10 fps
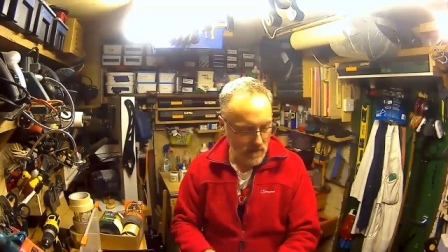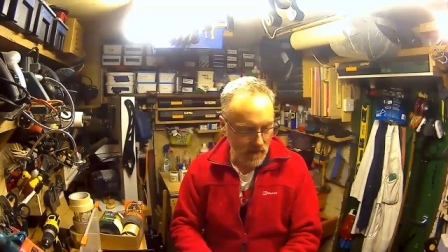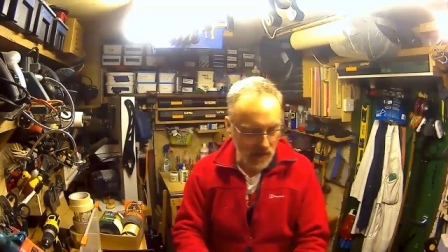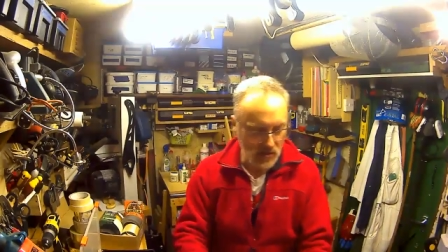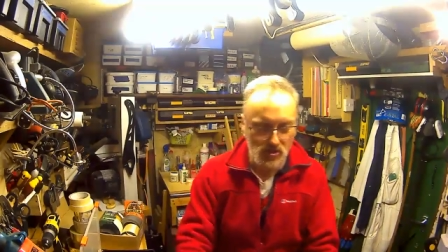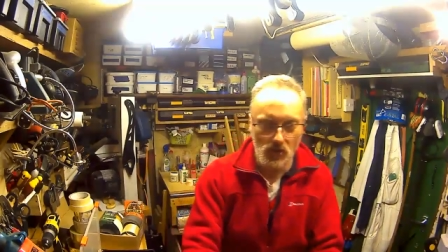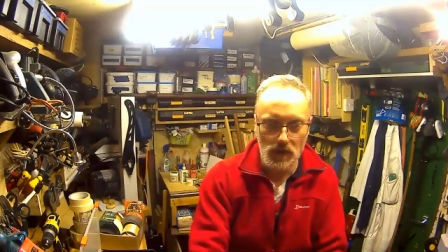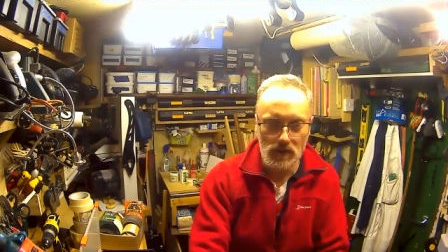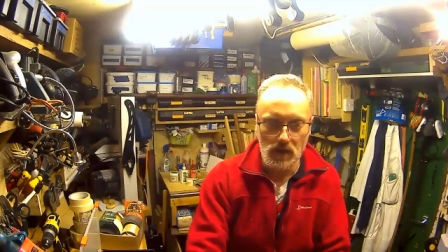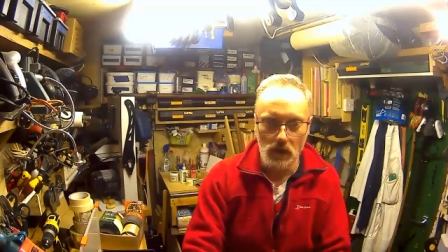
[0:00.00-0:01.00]

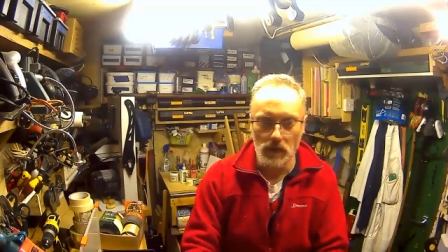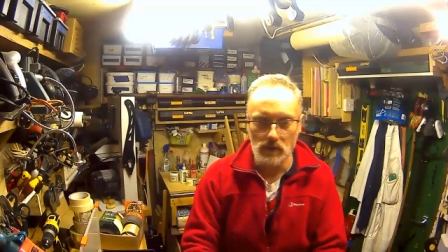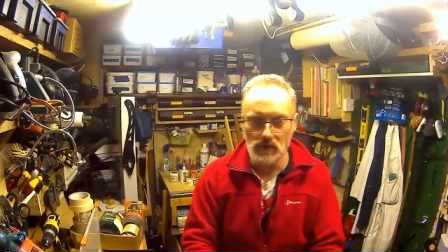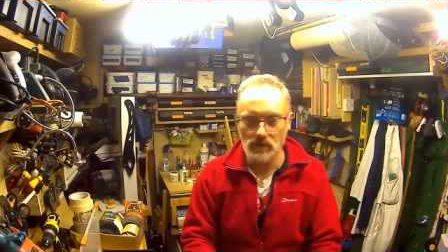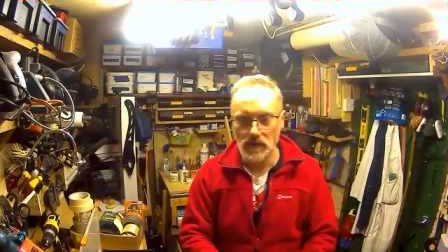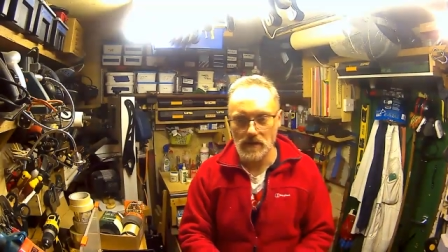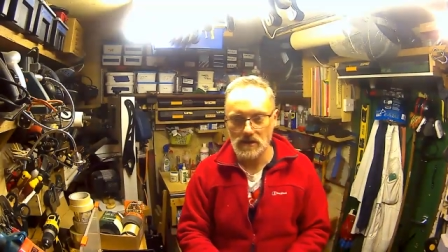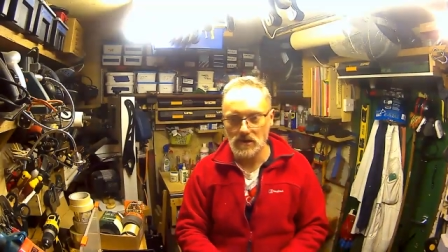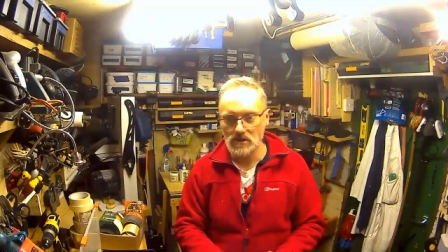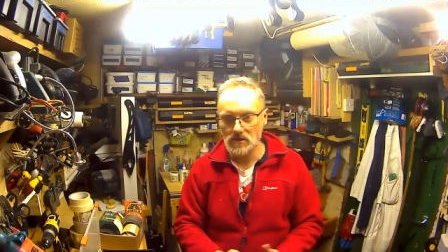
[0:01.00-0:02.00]
electronics. A lot of it was
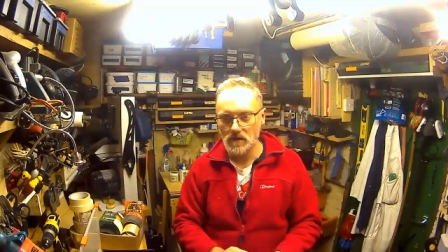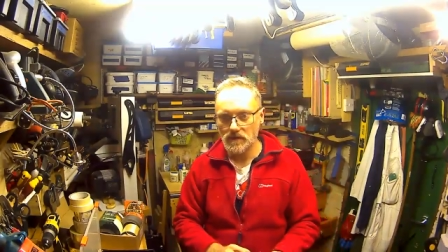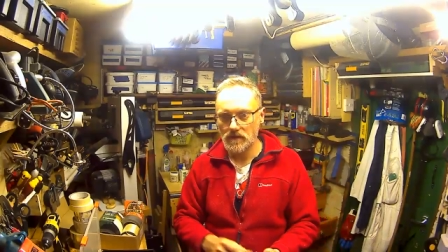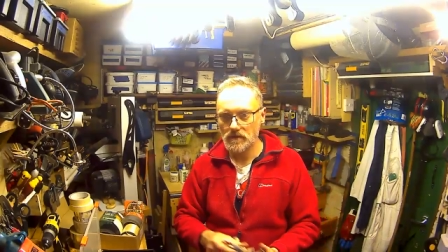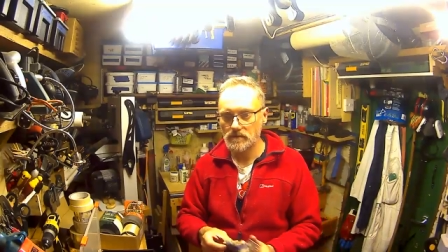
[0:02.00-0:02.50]
vintage stuff.